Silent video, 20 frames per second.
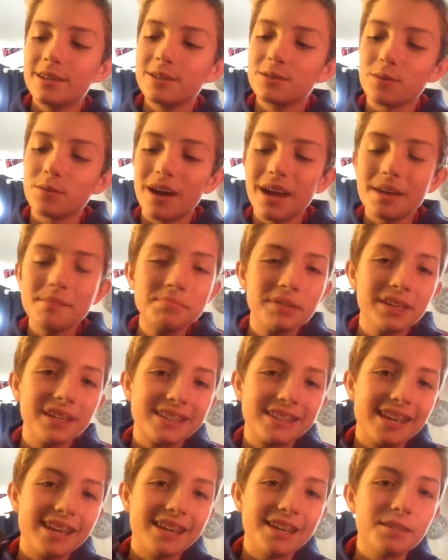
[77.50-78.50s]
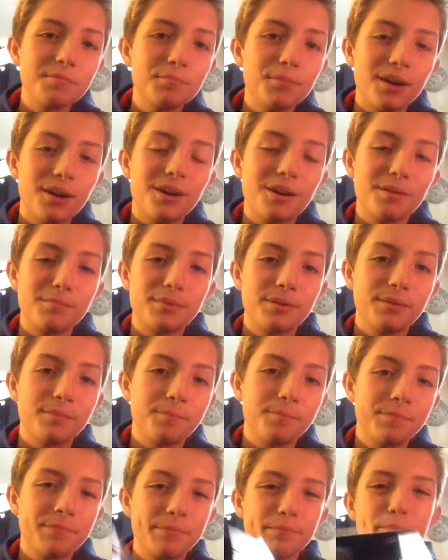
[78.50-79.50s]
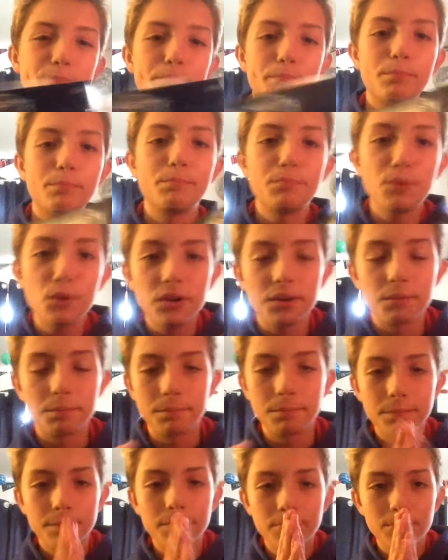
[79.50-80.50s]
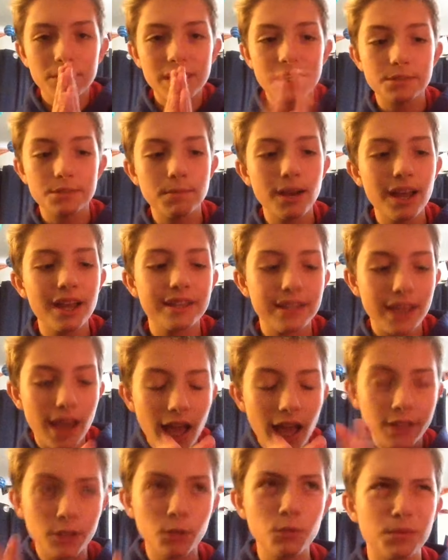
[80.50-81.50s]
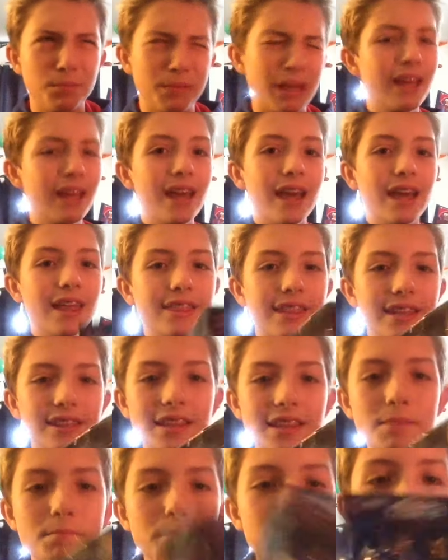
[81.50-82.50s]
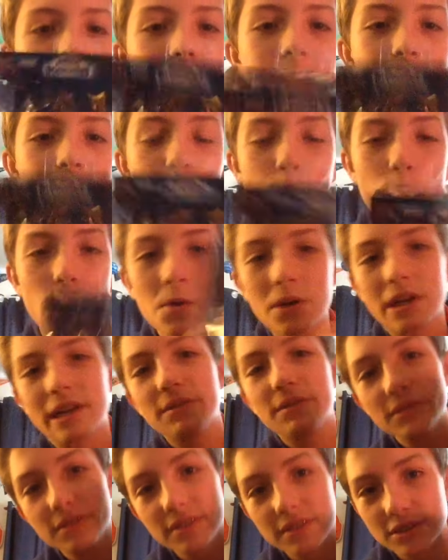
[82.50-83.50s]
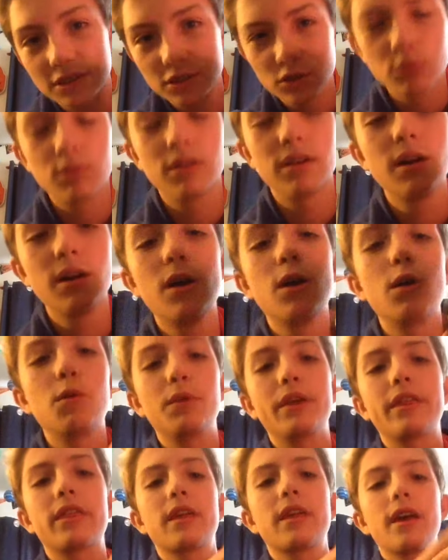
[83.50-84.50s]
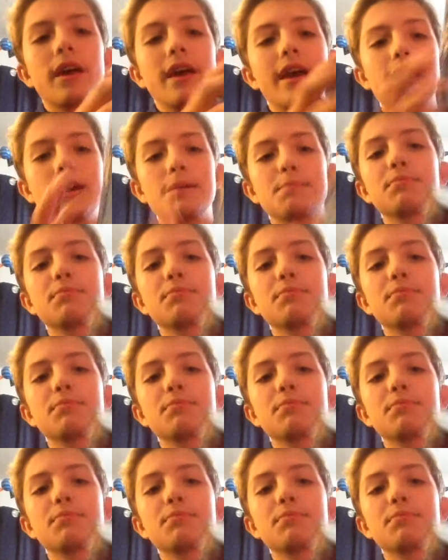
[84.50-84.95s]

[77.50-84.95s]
So I picked him up. Bought him. He's mine. I own him. They let me walk out of the store with a